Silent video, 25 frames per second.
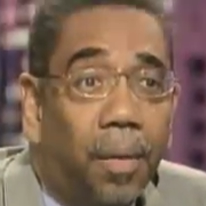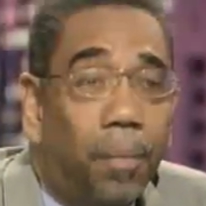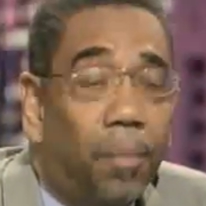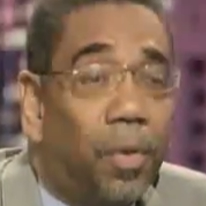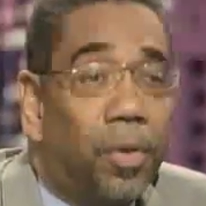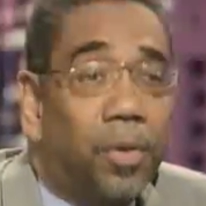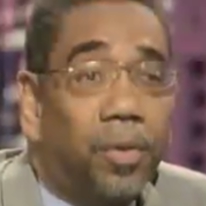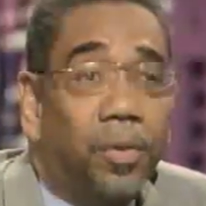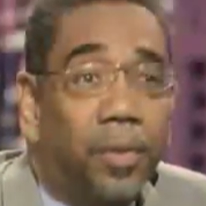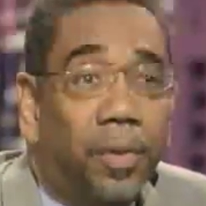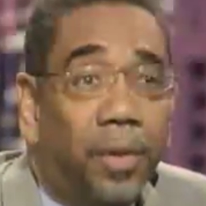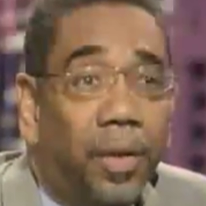
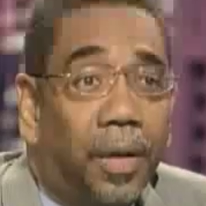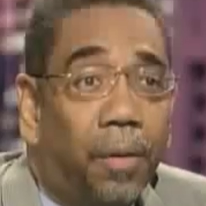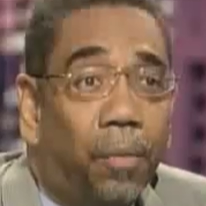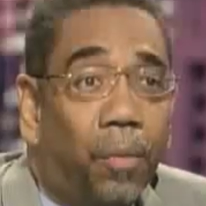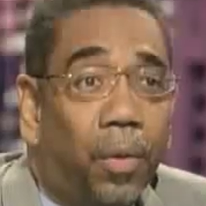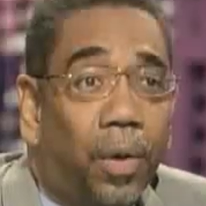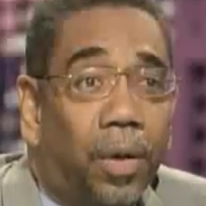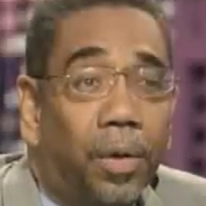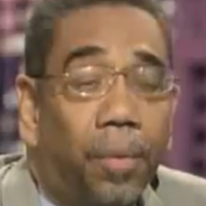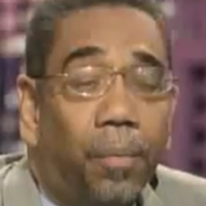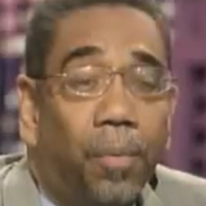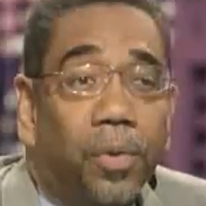
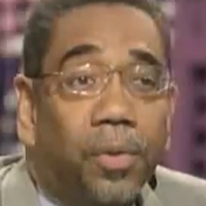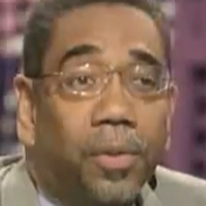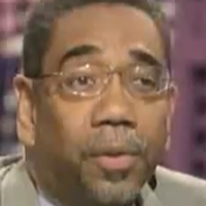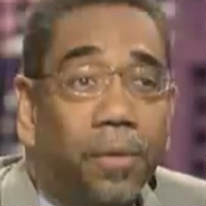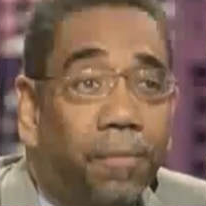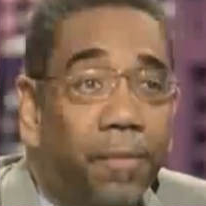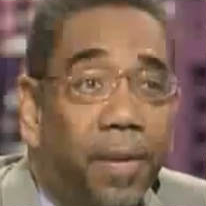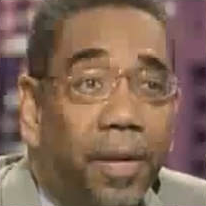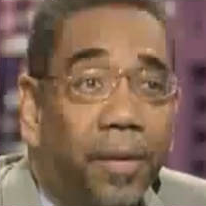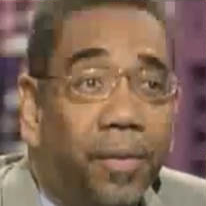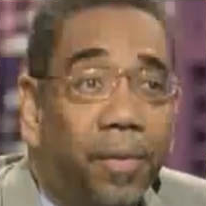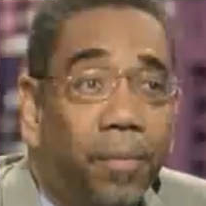one of the most
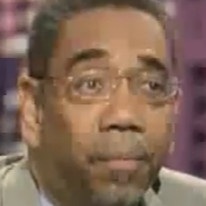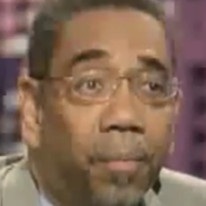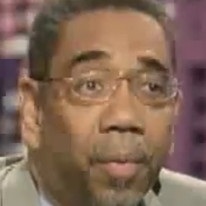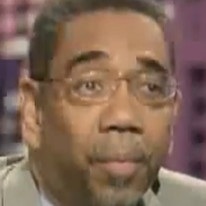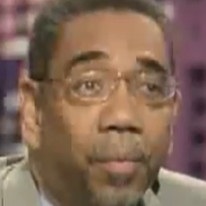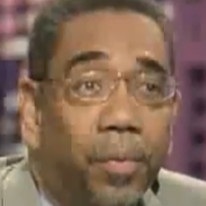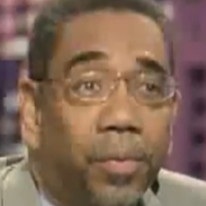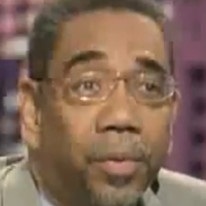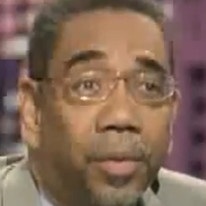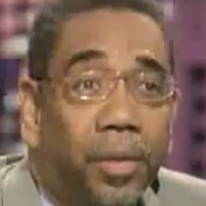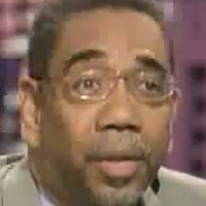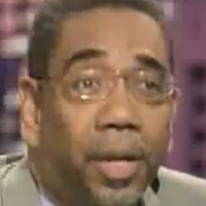effective
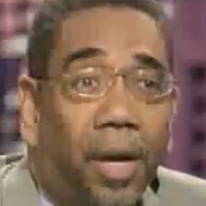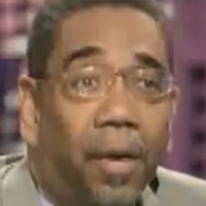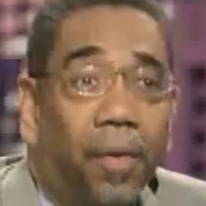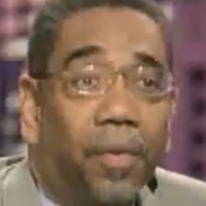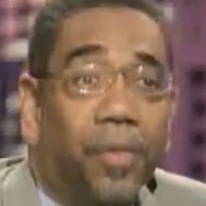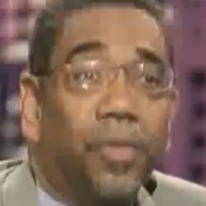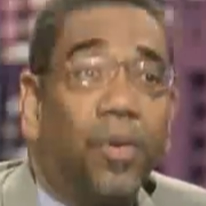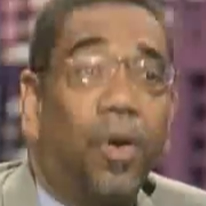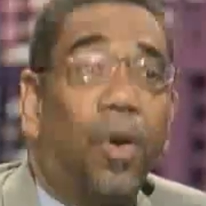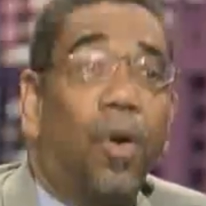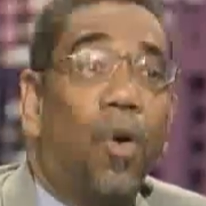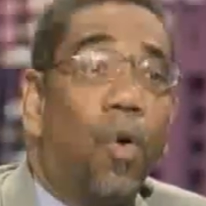members of
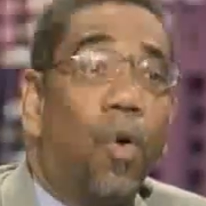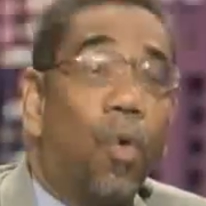Congress,